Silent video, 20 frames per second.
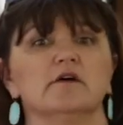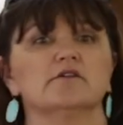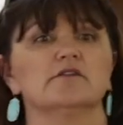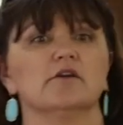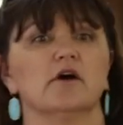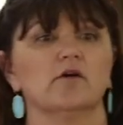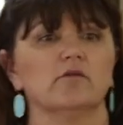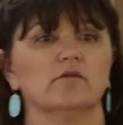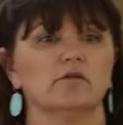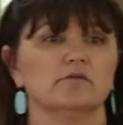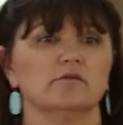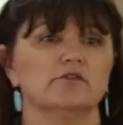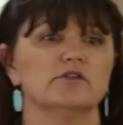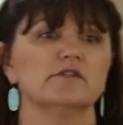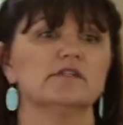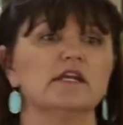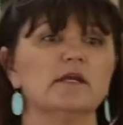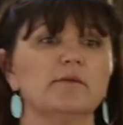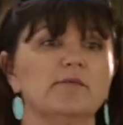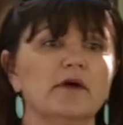So
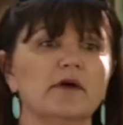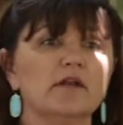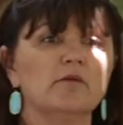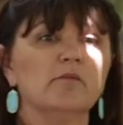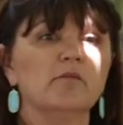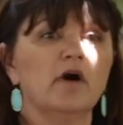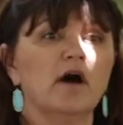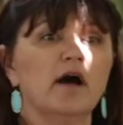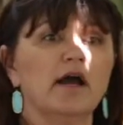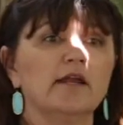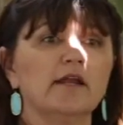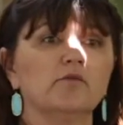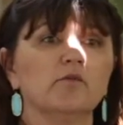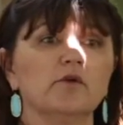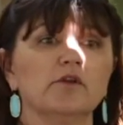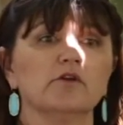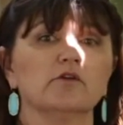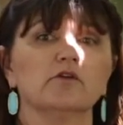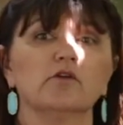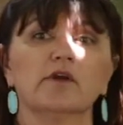just keep that in mind
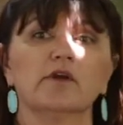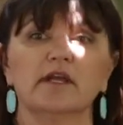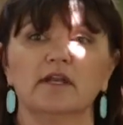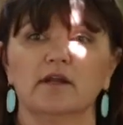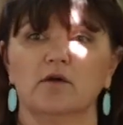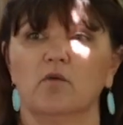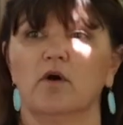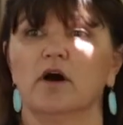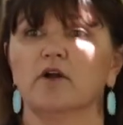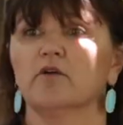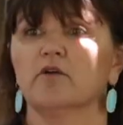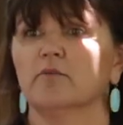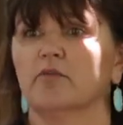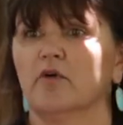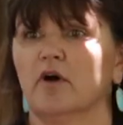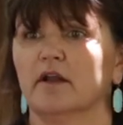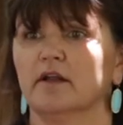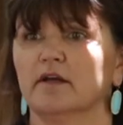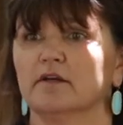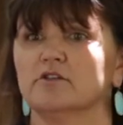when you're looking at watering
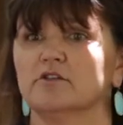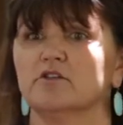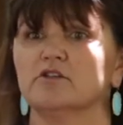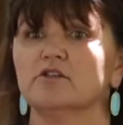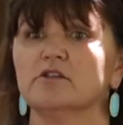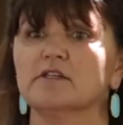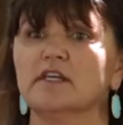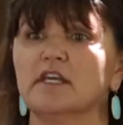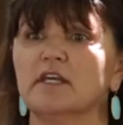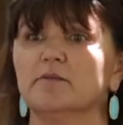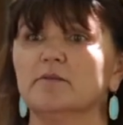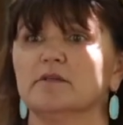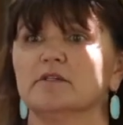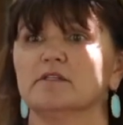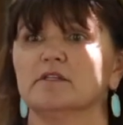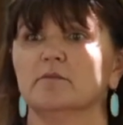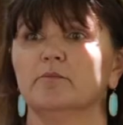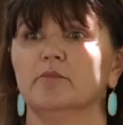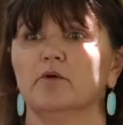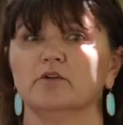products. So just keep it
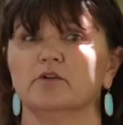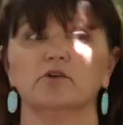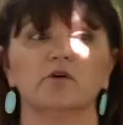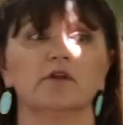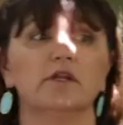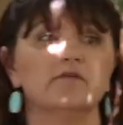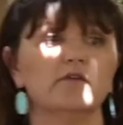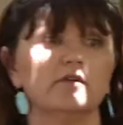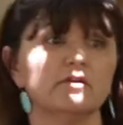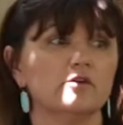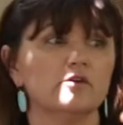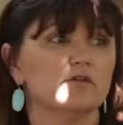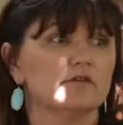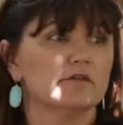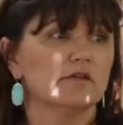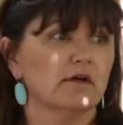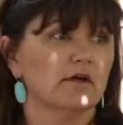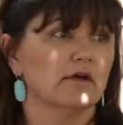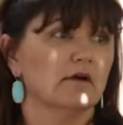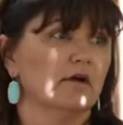simple. Don't even use
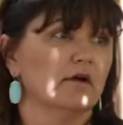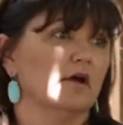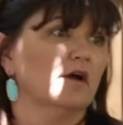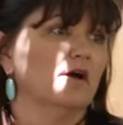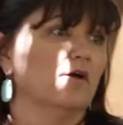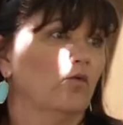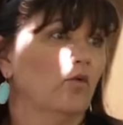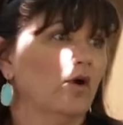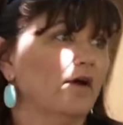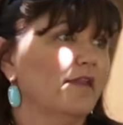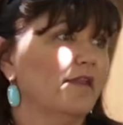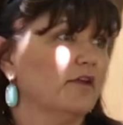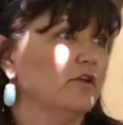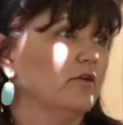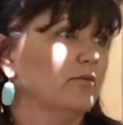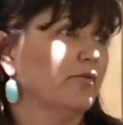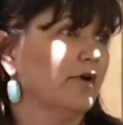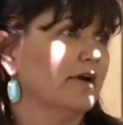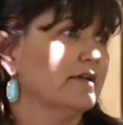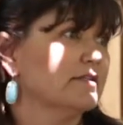the one that
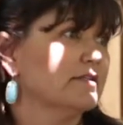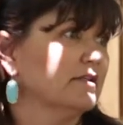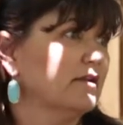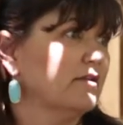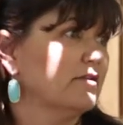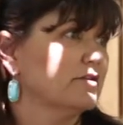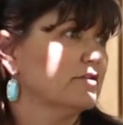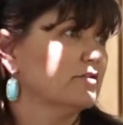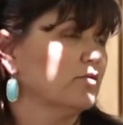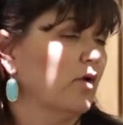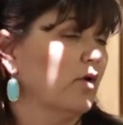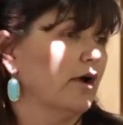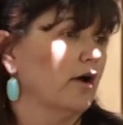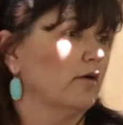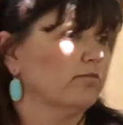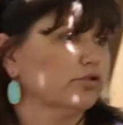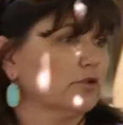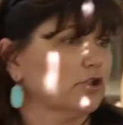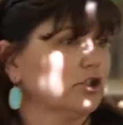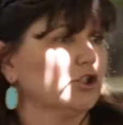you press into the
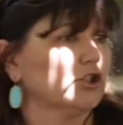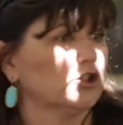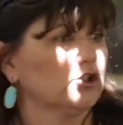soil,